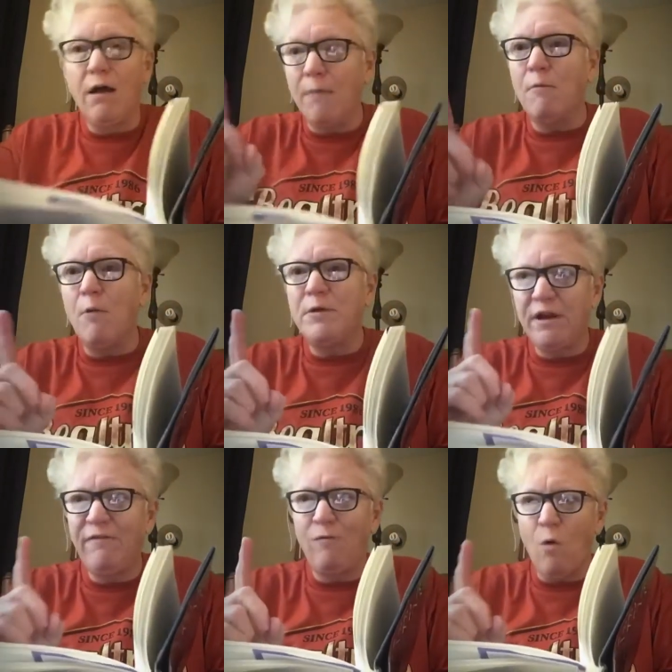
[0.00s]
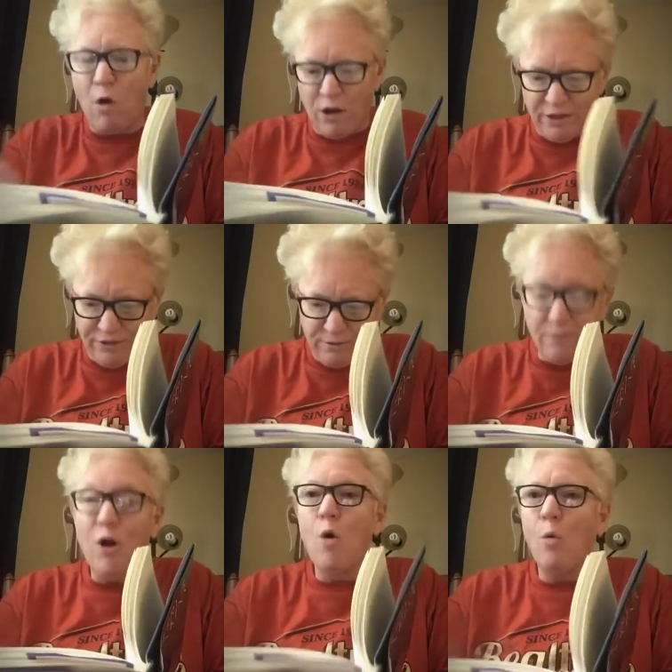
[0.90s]
a moment of warmth.
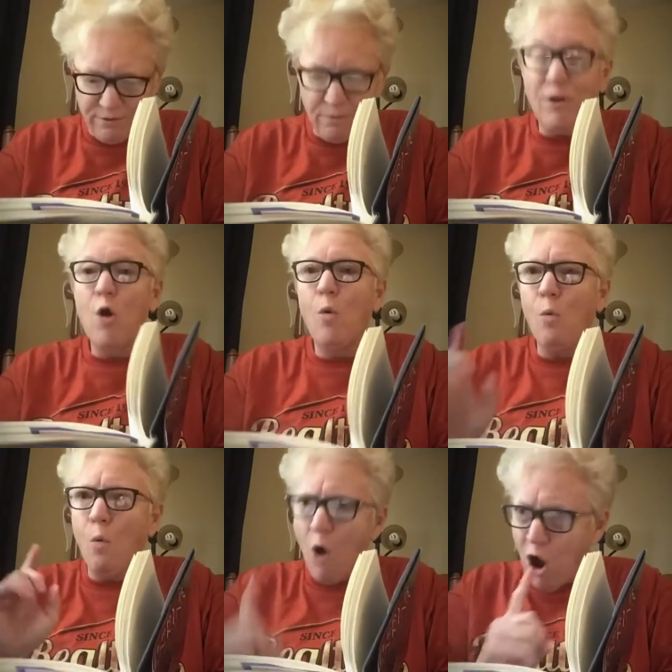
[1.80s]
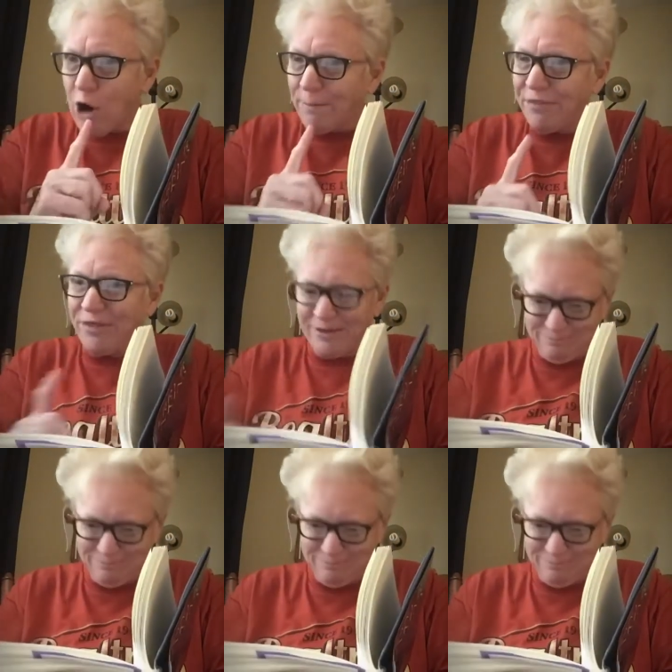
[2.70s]
Warmth!